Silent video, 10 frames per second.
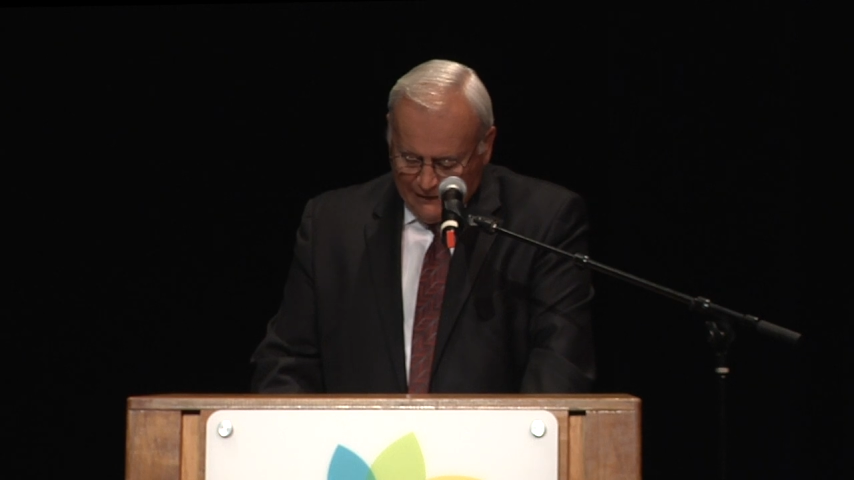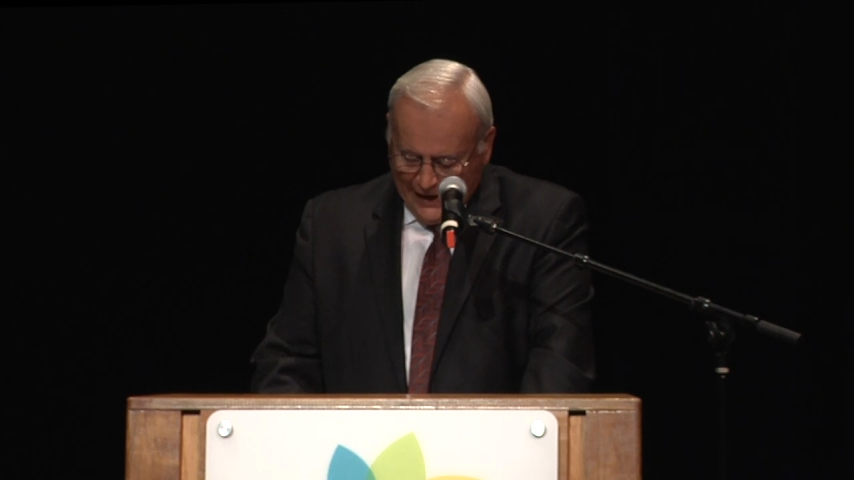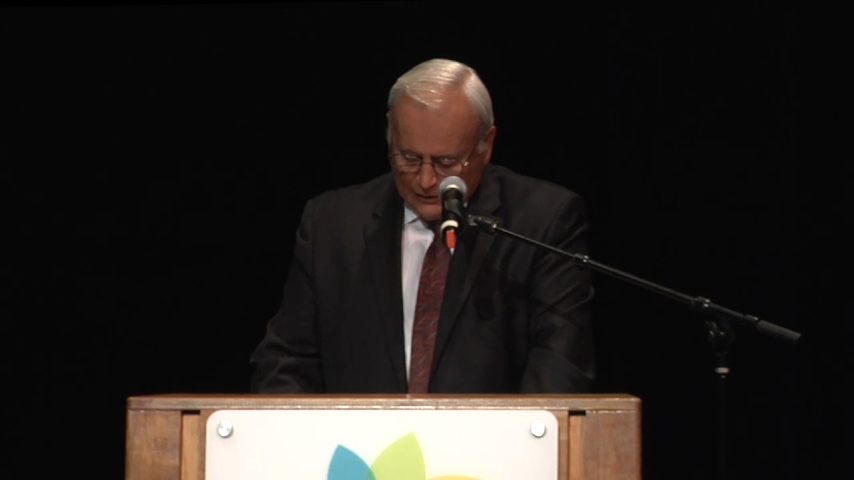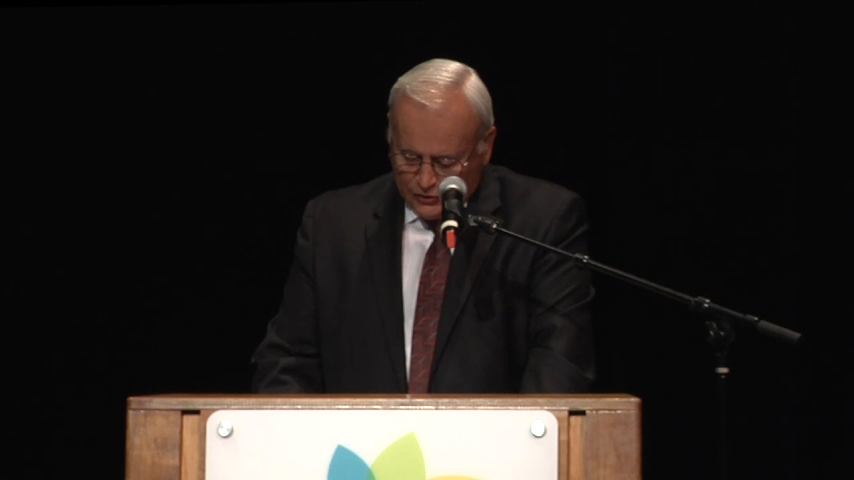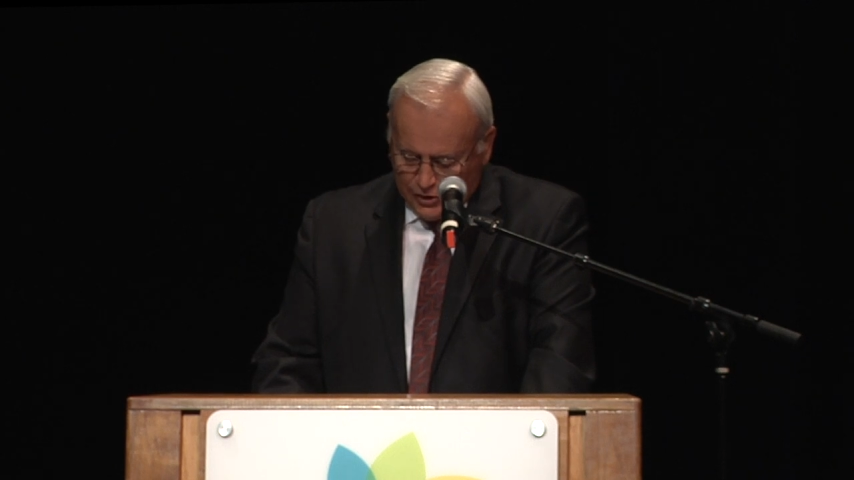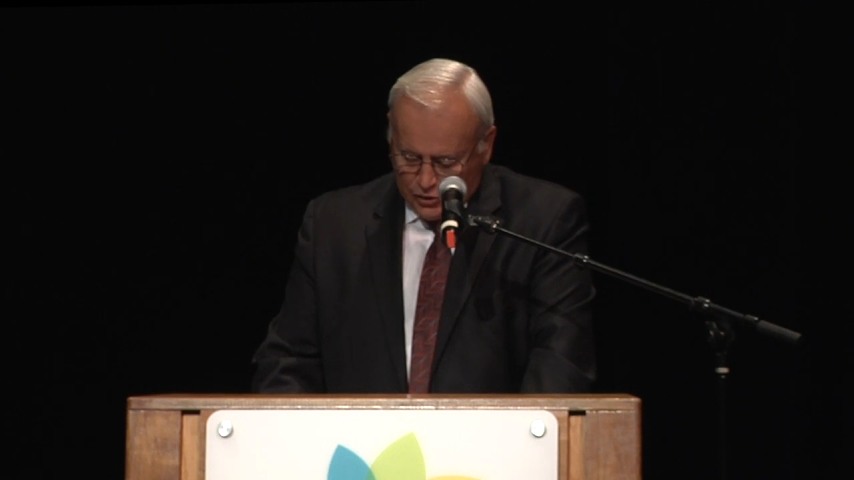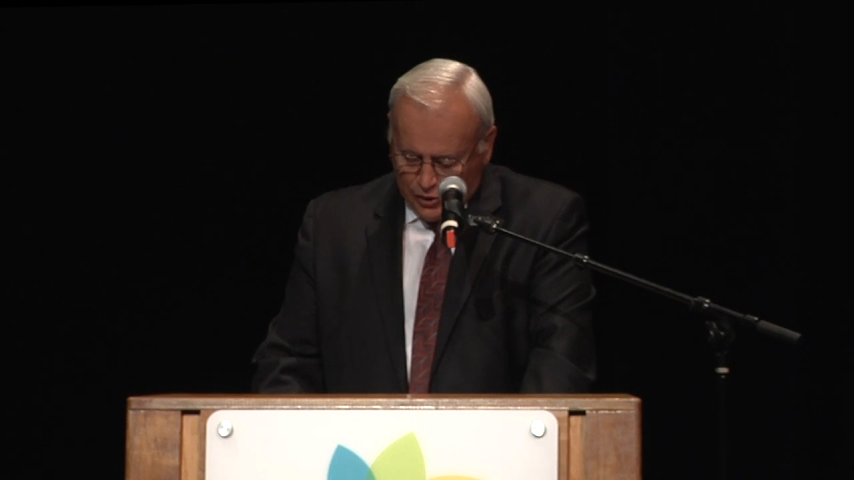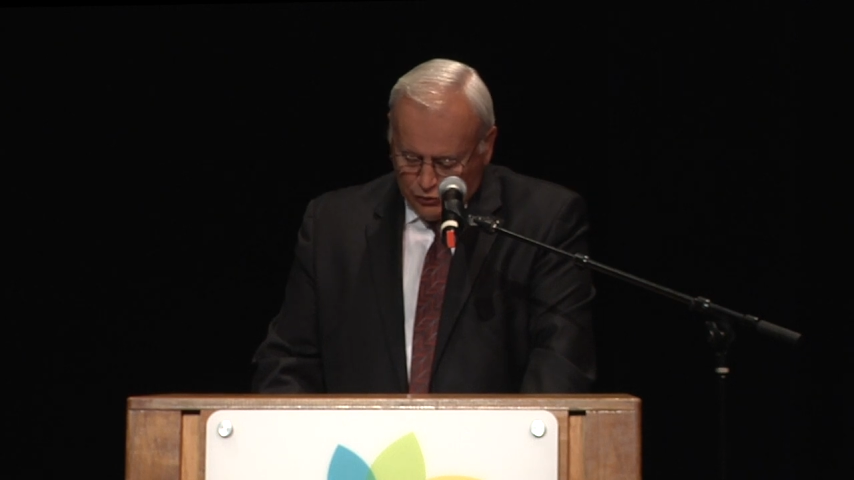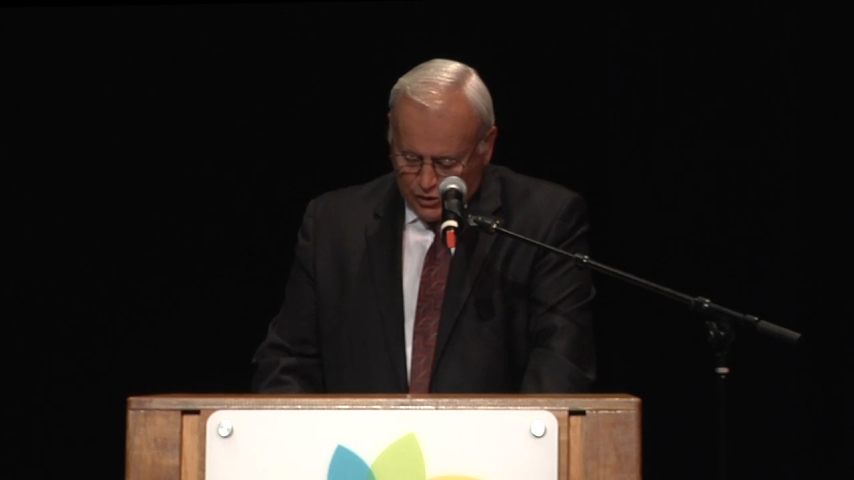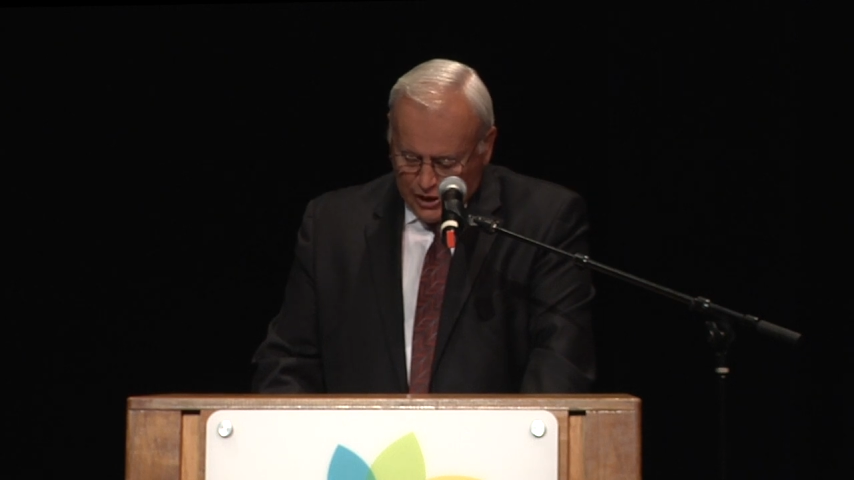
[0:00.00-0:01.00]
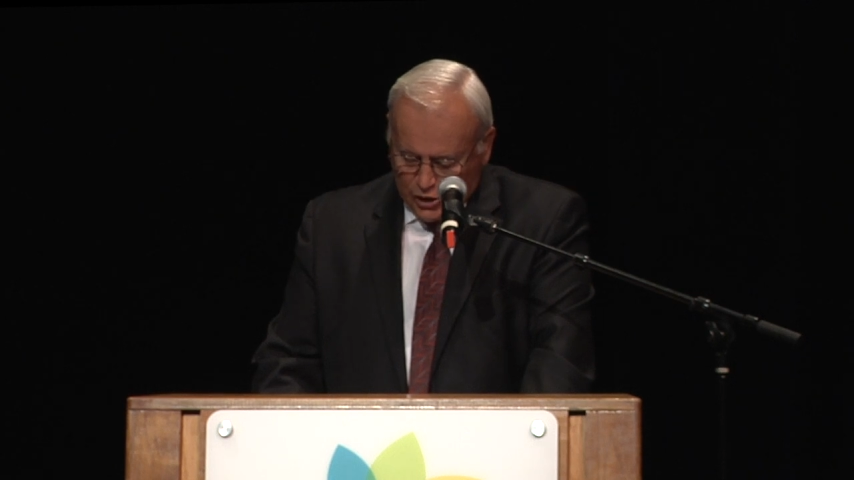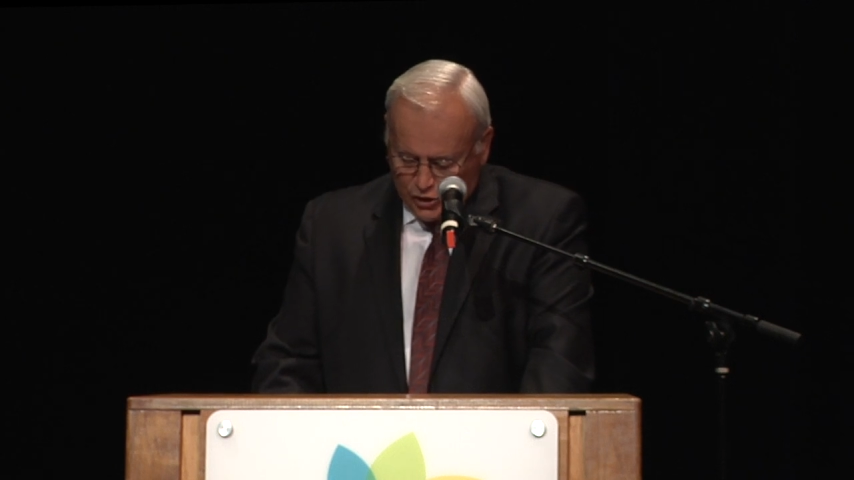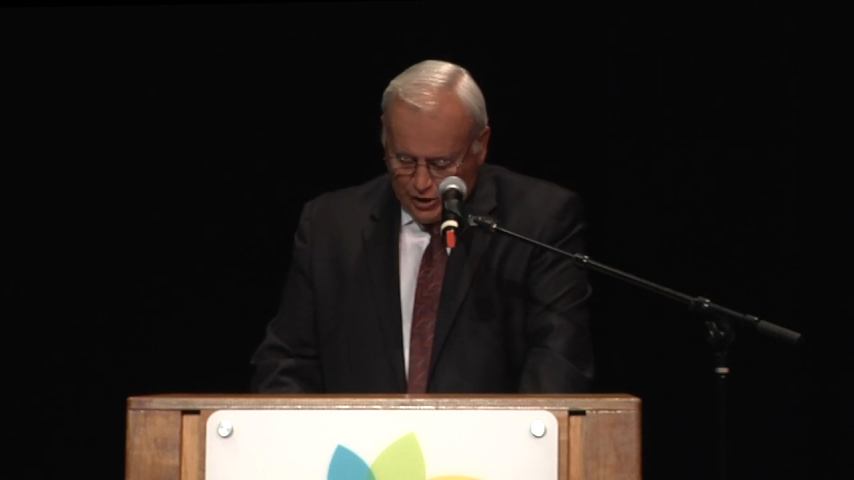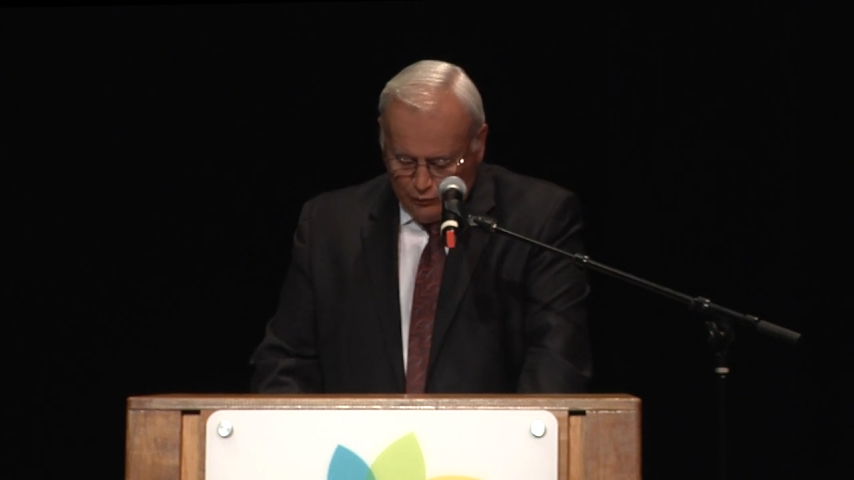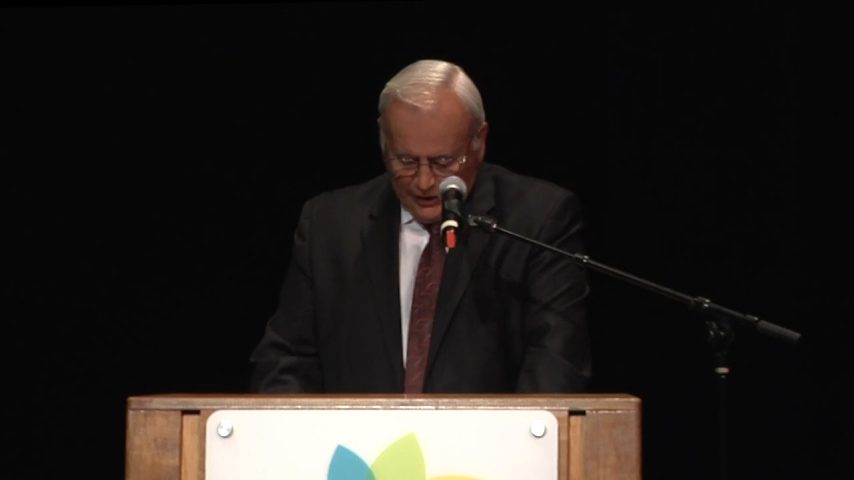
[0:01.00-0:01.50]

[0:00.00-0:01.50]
Faculty Association in